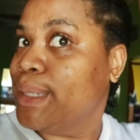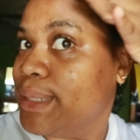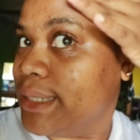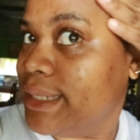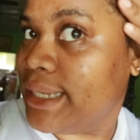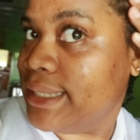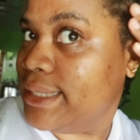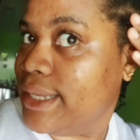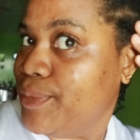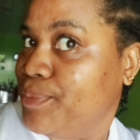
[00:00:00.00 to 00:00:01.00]
So as you can
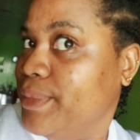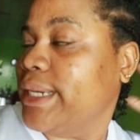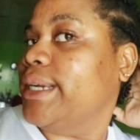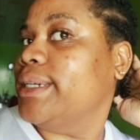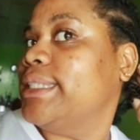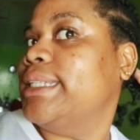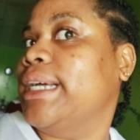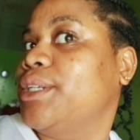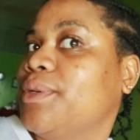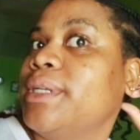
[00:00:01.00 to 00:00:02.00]
see, my hair is
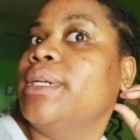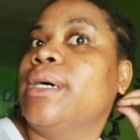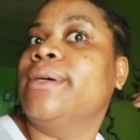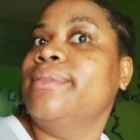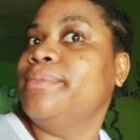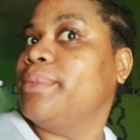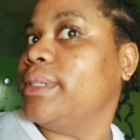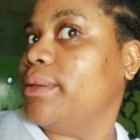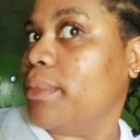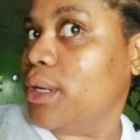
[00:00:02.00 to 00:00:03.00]
natural now,
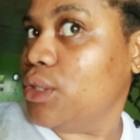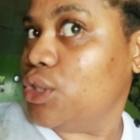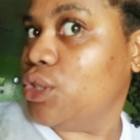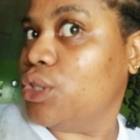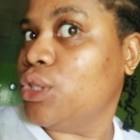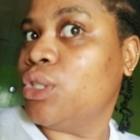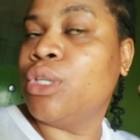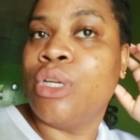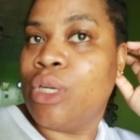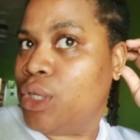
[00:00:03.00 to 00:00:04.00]
pretty much.
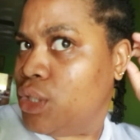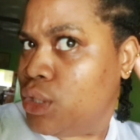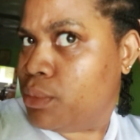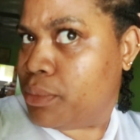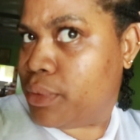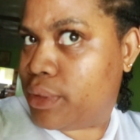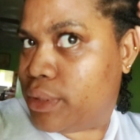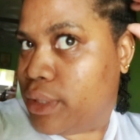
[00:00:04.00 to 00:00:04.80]
You